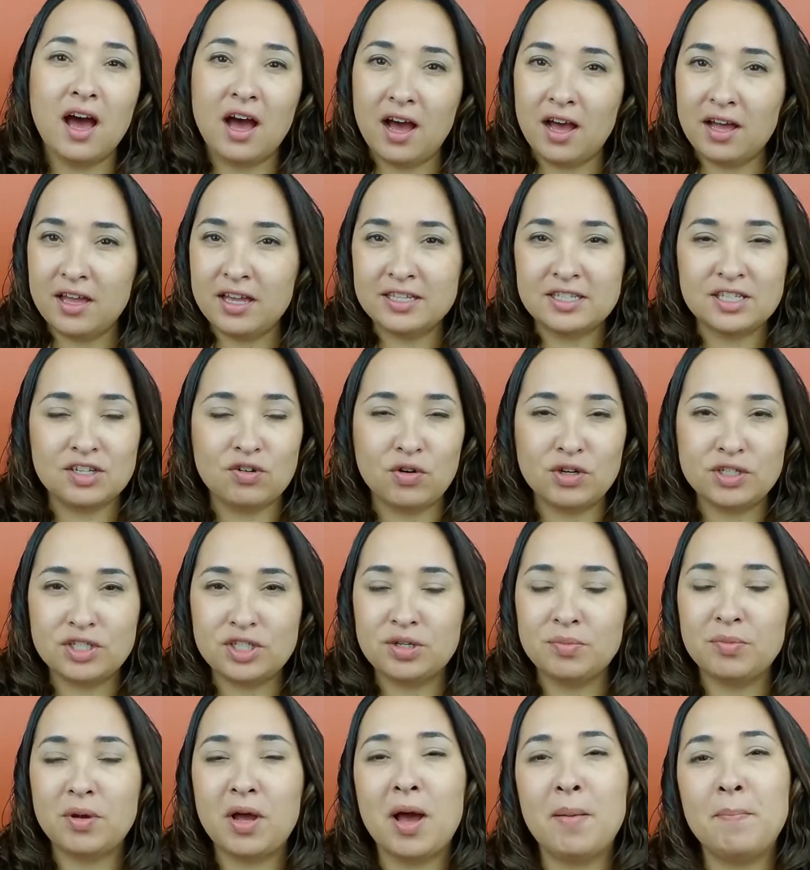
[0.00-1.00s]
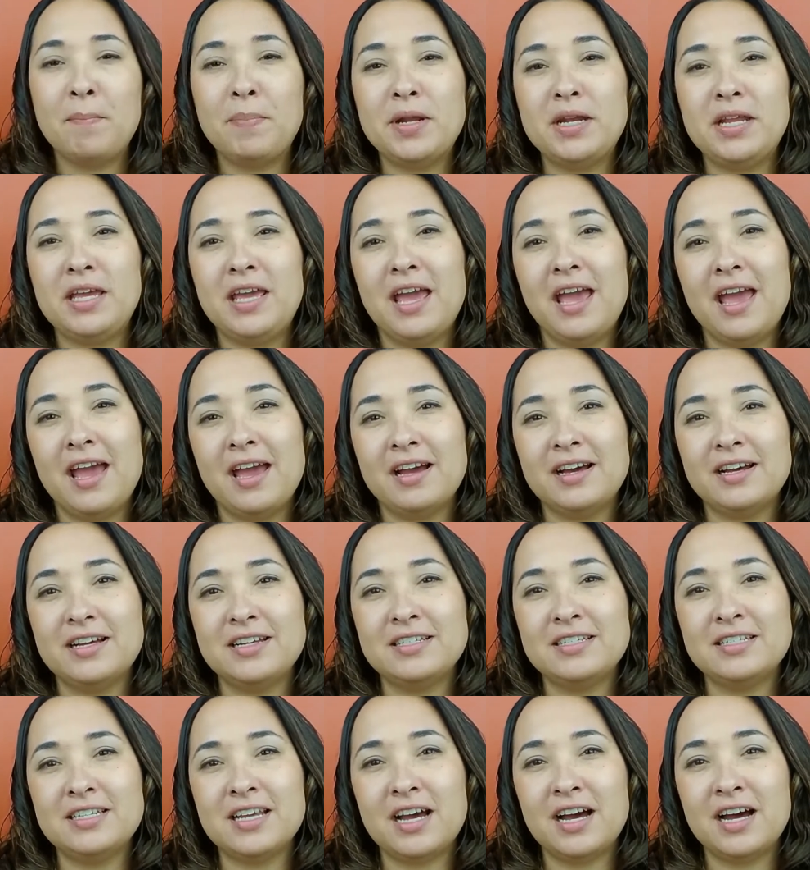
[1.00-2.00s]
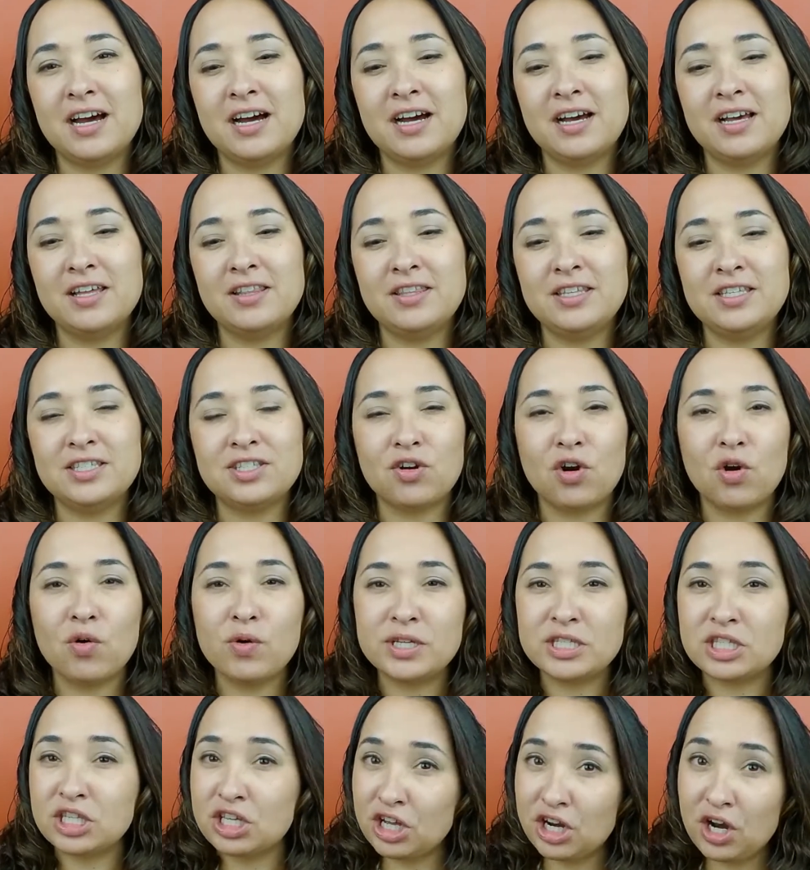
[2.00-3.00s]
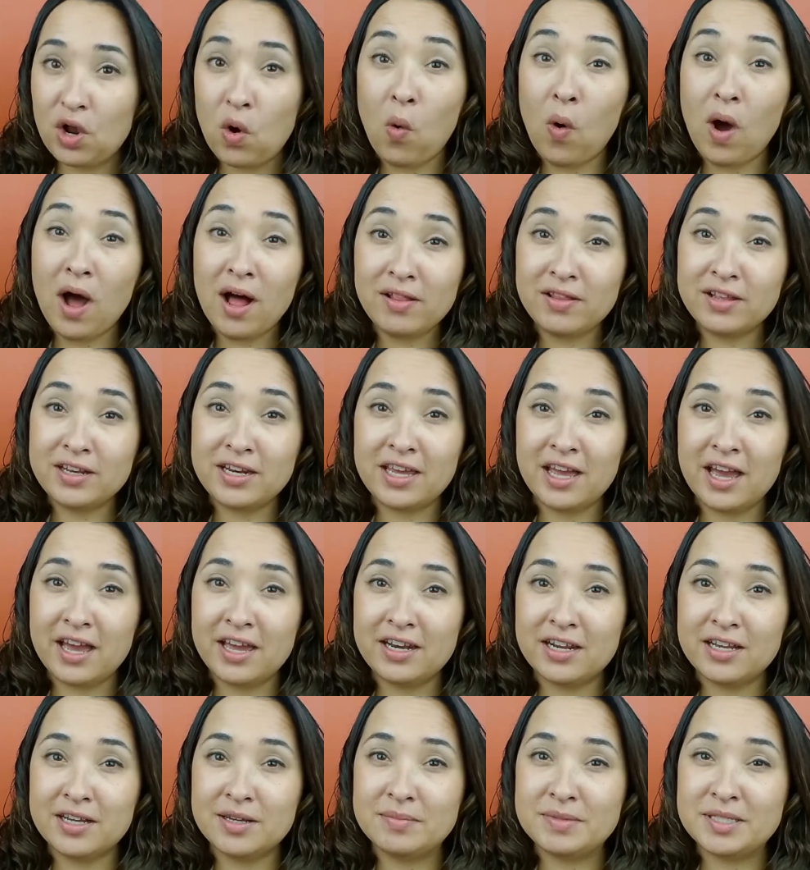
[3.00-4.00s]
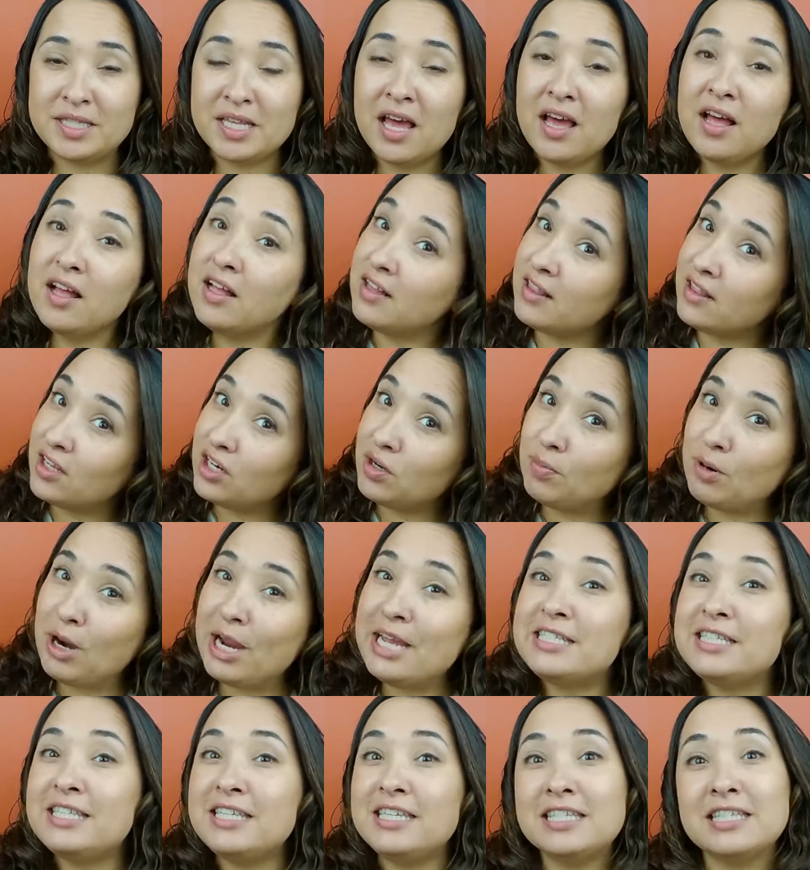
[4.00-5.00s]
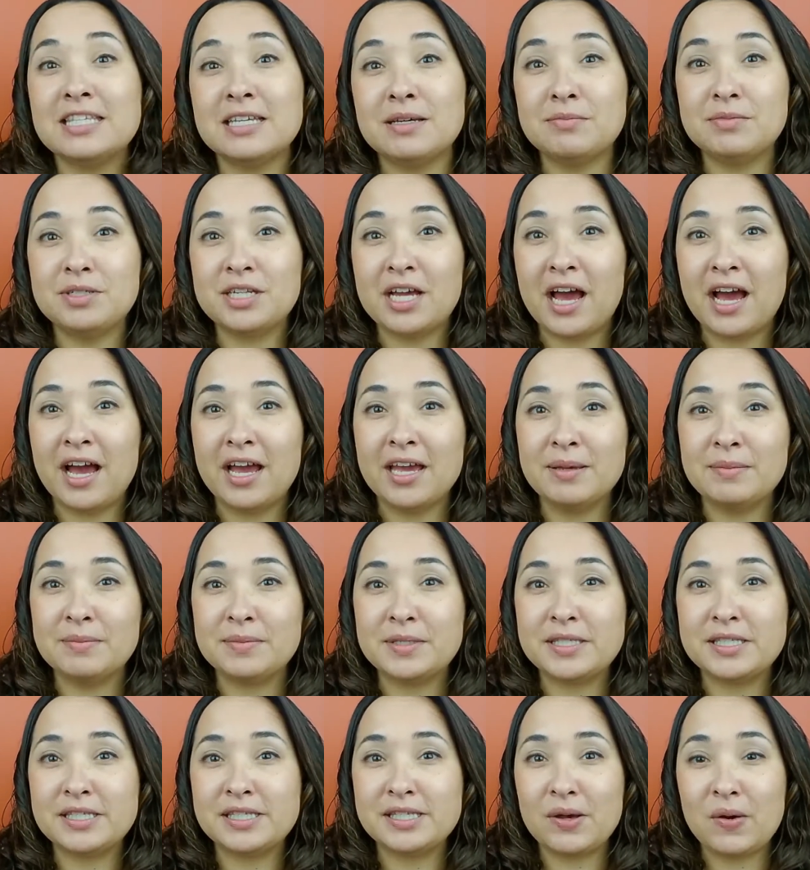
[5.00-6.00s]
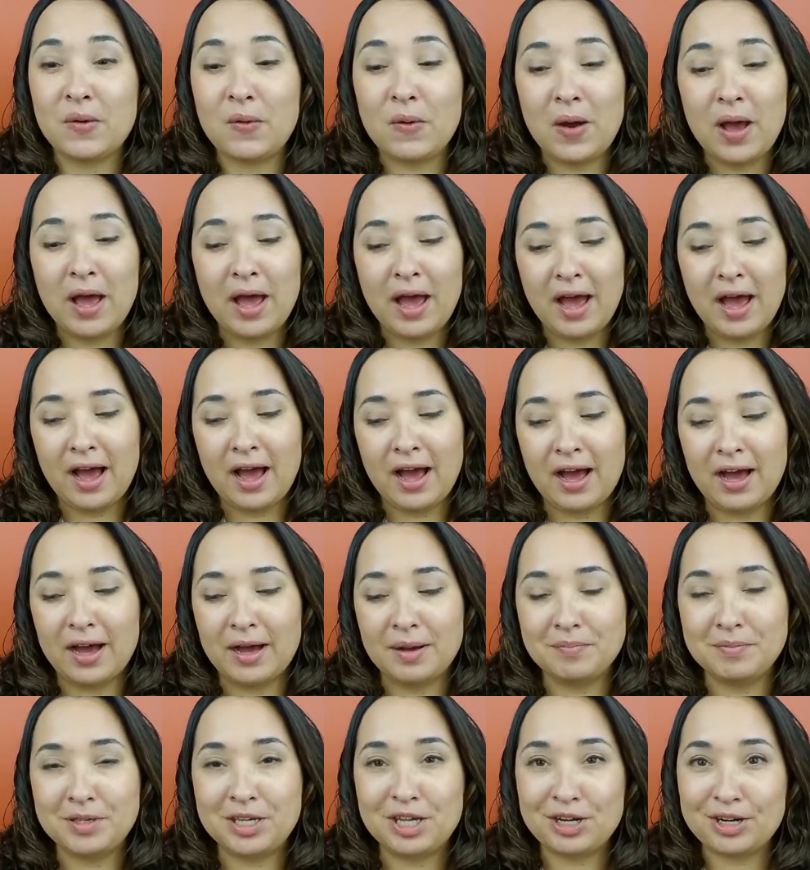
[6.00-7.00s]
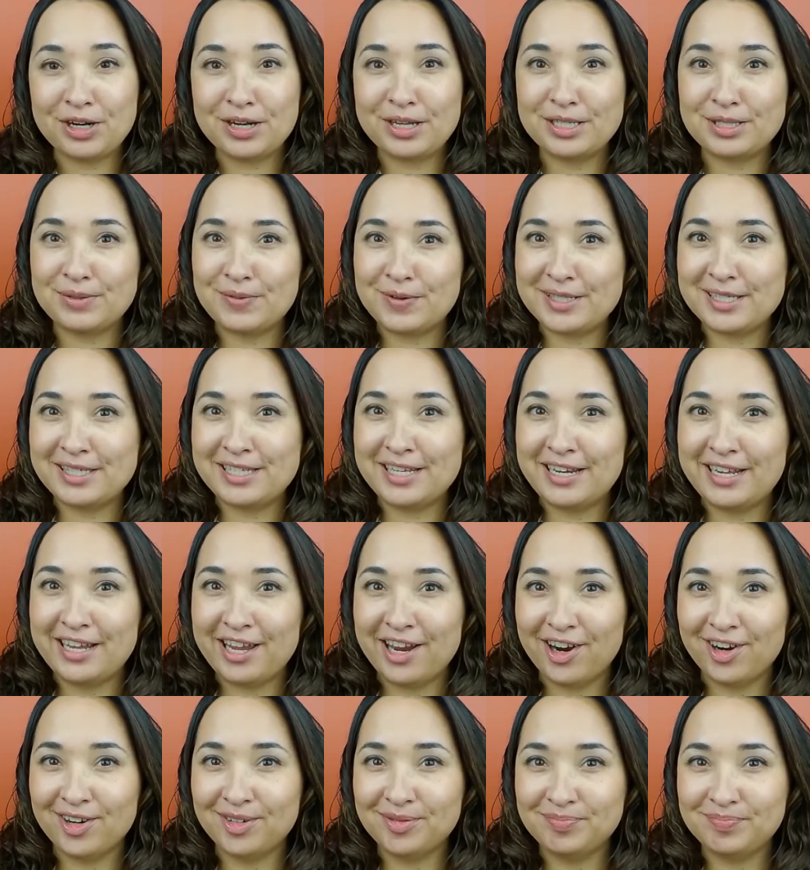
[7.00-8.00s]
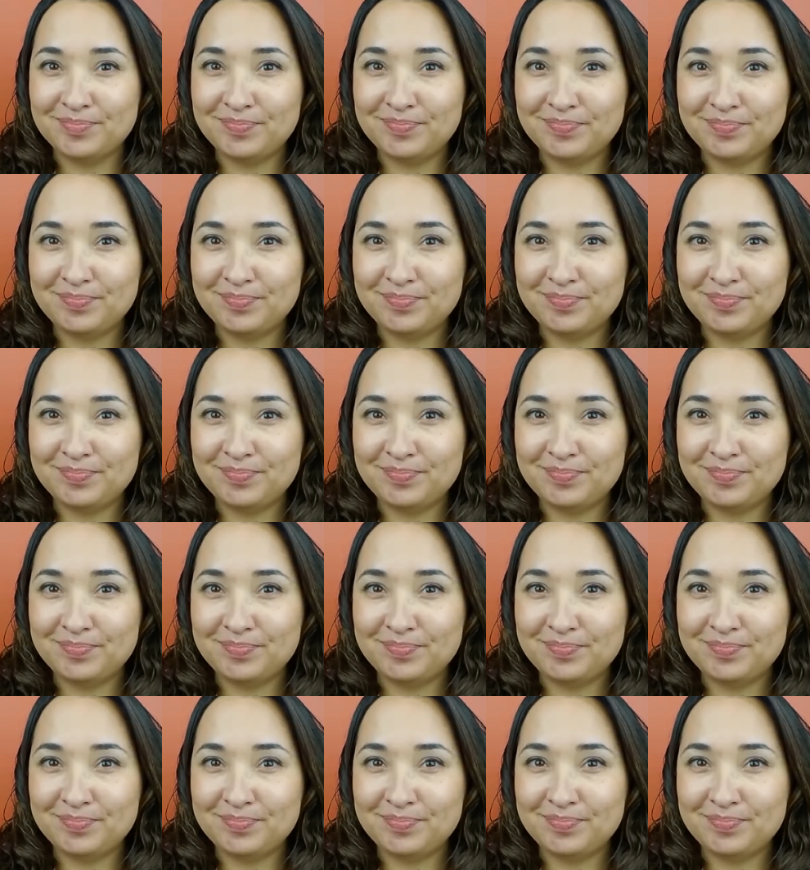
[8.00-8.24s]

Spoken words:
It's a Nordstrom company, and these are always good quality items, a little pricey sometimes, so I'm curious what's in here.